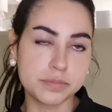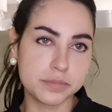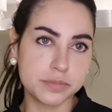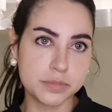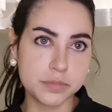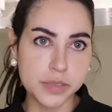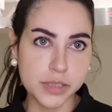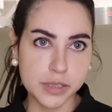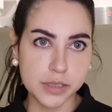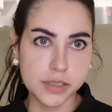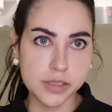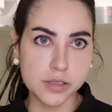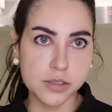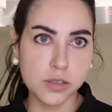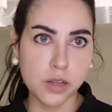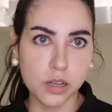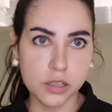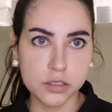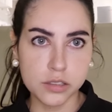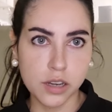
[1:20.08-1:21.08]
It's
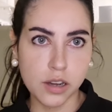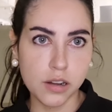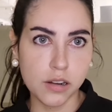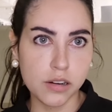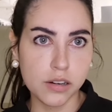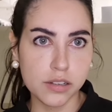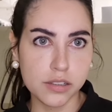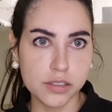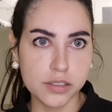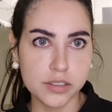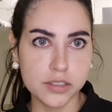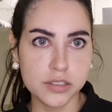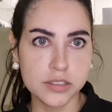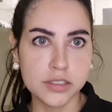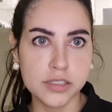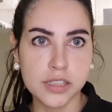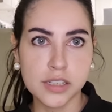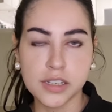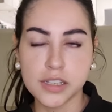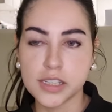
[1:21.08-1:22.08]
not a
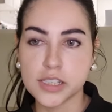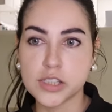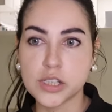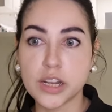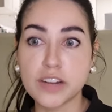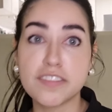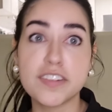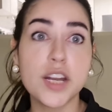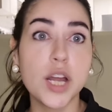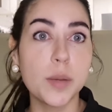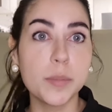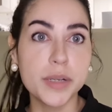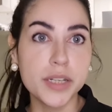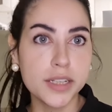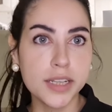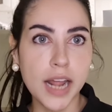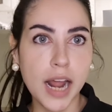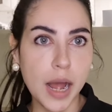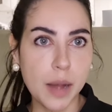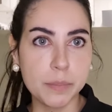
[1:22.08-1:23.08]
phenomenon
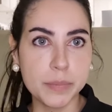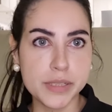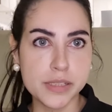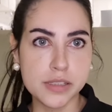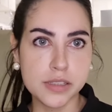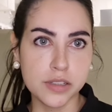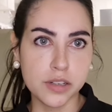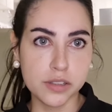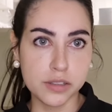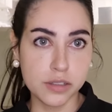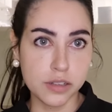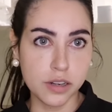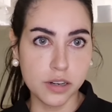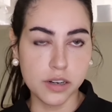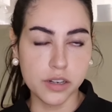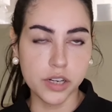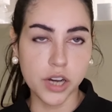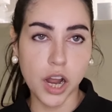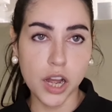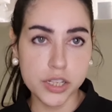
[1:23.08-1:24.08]
that happens in
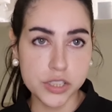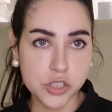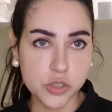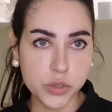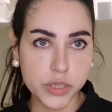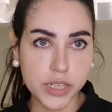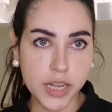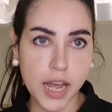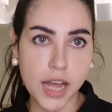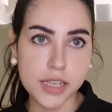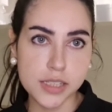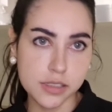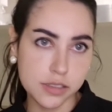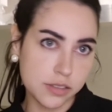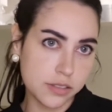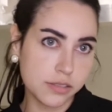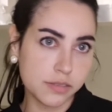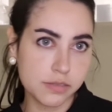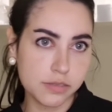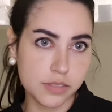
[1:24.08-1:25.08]
our country as
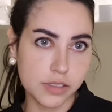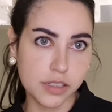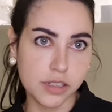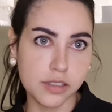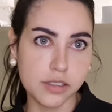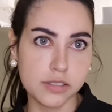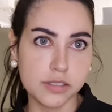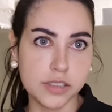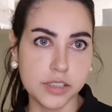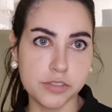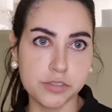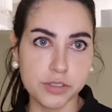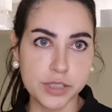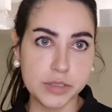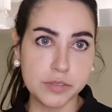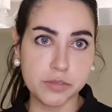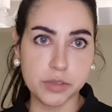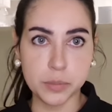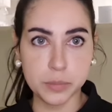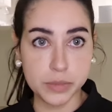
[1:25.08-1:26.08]

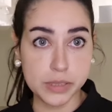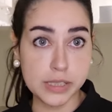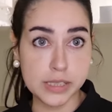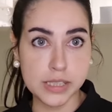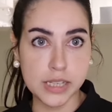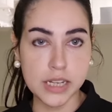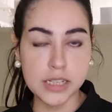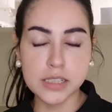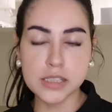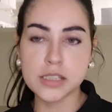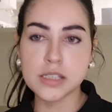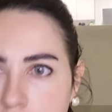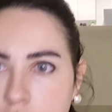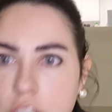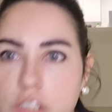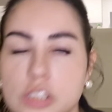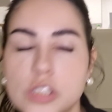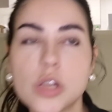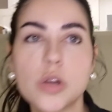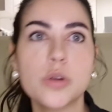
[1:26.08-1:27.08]
different from the States.
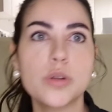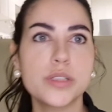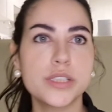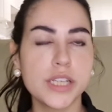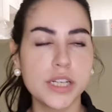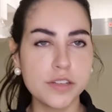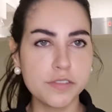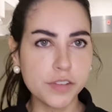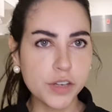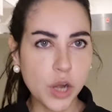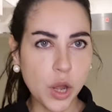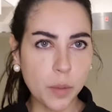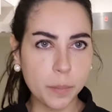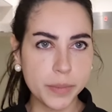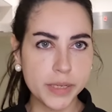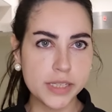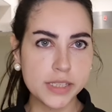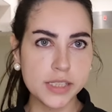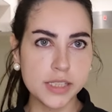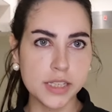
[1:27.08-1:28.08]
So Jenifer
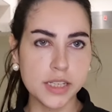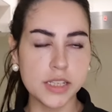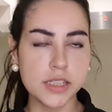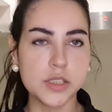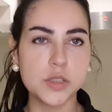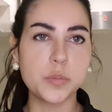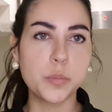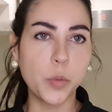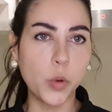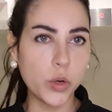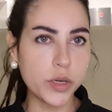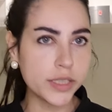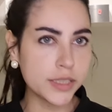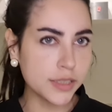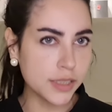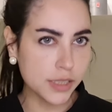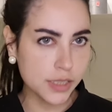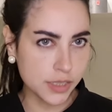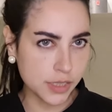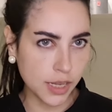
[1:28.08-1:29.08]
Lopez is born in
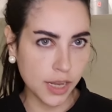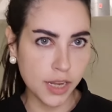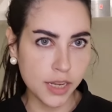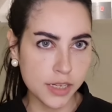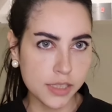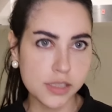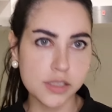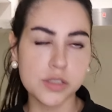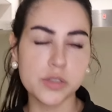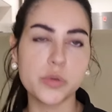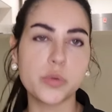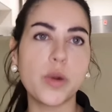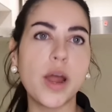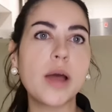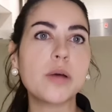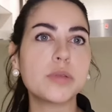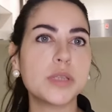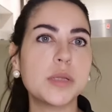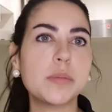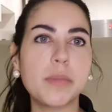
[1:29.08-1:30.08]
the States,
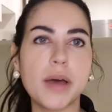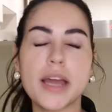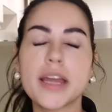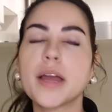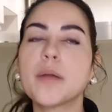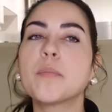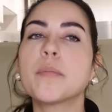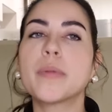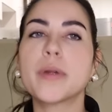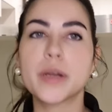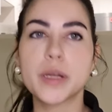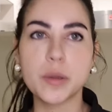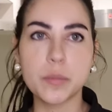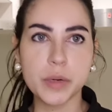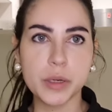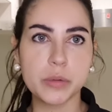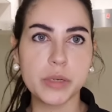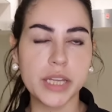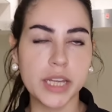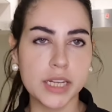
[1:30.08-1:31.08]
surrounded by a very
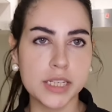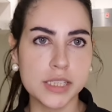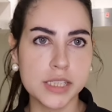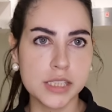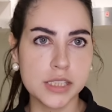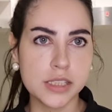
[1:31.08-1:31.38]
American